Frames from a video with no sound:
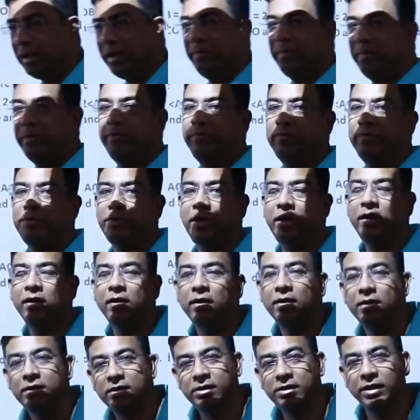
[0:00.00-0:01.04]
type of
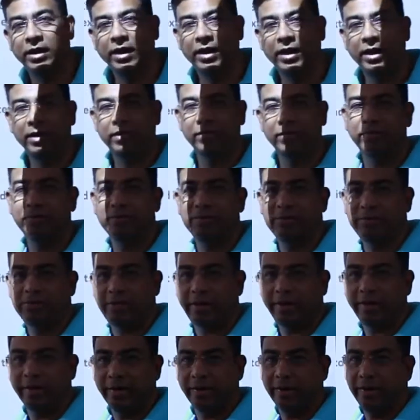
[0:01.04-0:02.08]
triangle is
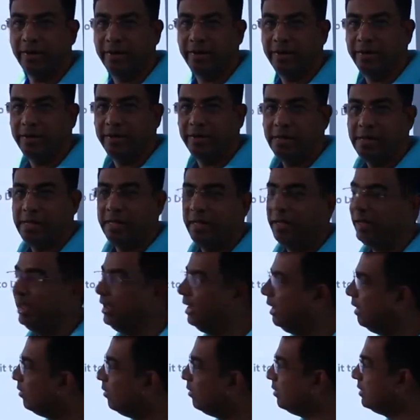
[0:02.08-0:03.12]
AOC?
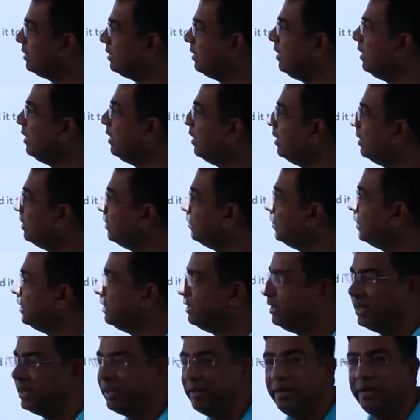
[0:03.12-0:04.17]
AOC is
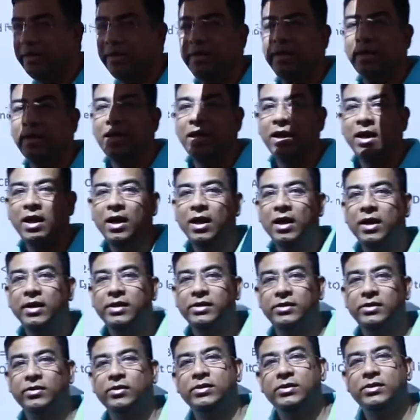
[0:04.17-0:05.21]
basically an
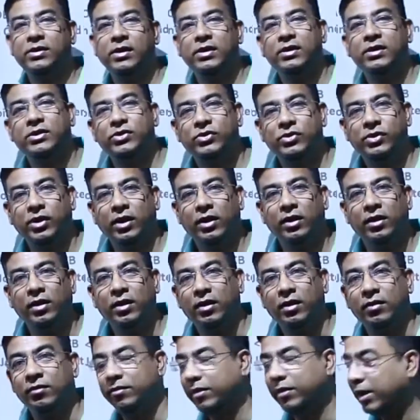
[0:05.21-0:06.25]
isosceles
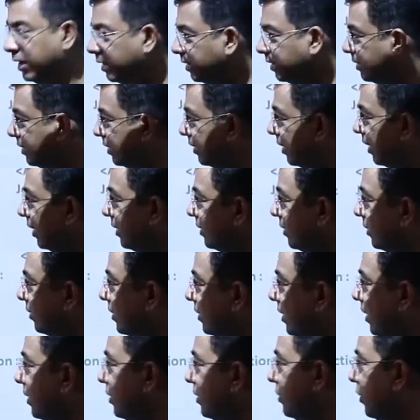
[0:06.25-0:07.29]
triangle. Why it is an
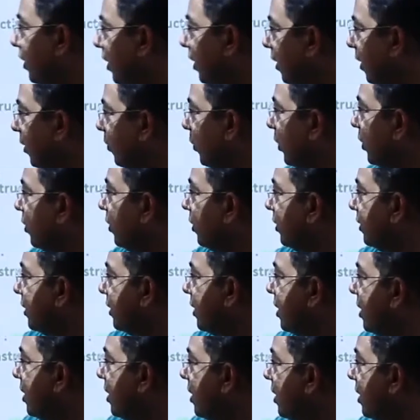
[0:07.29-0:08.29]
isosceles triangle? Because